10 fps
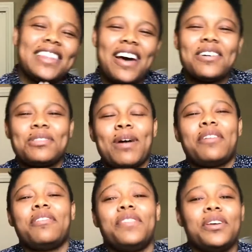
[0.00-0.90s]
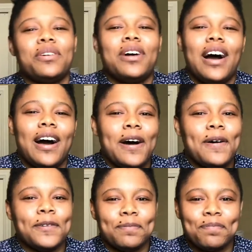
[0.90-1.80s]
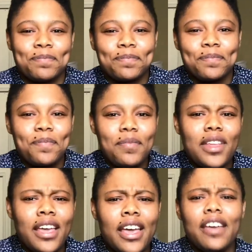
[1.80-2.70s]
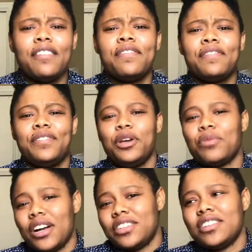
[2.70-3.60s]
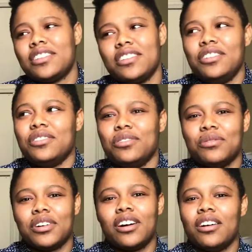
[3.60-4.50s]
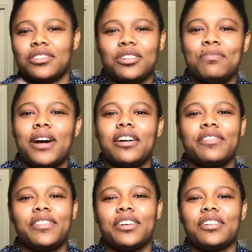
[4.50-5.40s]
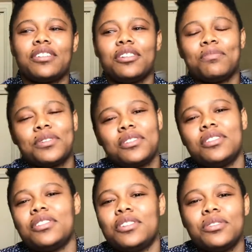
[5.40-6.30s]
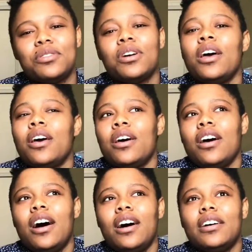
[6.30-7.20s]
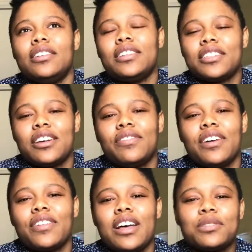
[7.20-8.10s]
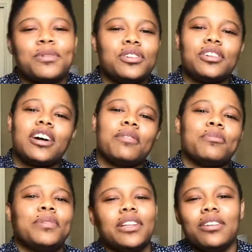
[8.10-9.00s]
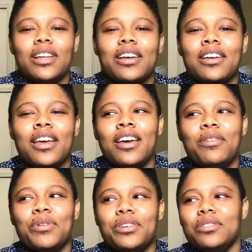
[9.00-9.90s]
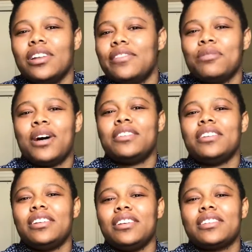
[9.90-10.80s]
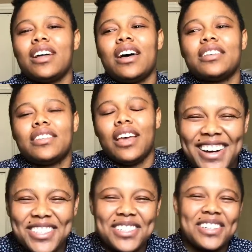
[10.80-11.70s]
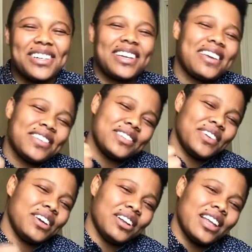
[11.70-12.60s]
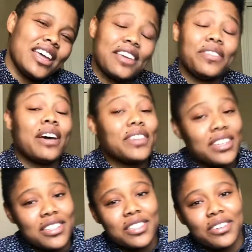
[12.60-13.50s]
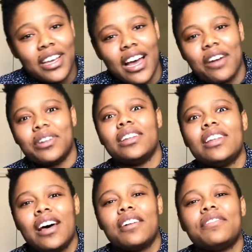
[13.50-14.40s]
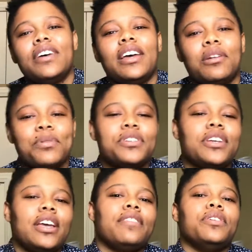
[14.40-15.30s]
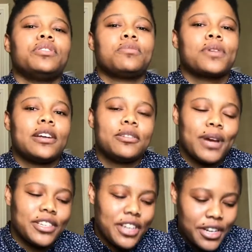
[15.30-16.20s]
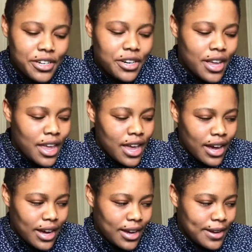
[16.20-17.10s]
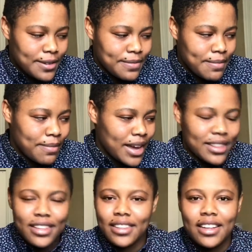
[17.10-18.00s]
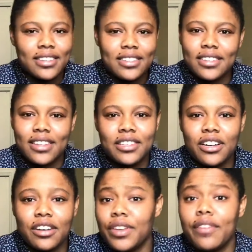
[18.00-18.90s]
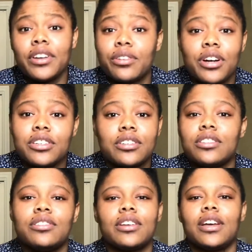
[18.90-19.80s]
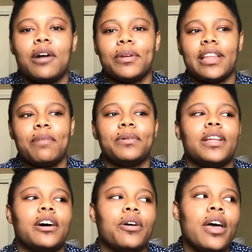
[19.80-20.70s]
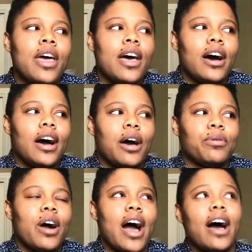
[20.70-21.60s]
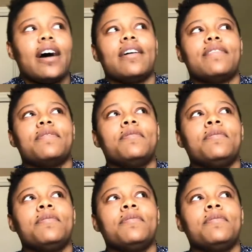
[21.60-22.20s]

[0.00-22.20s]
that was my review. If you're watching this and you were also a part of the group of students who did the self-love class, be sure to comment below like what you loved about Jenilee's class. Also, give this video a like if you haven't done so yet. I would love and appreciate if you subscribe to my channel. I think that's all. If you have any questions, you can comment that below. I will have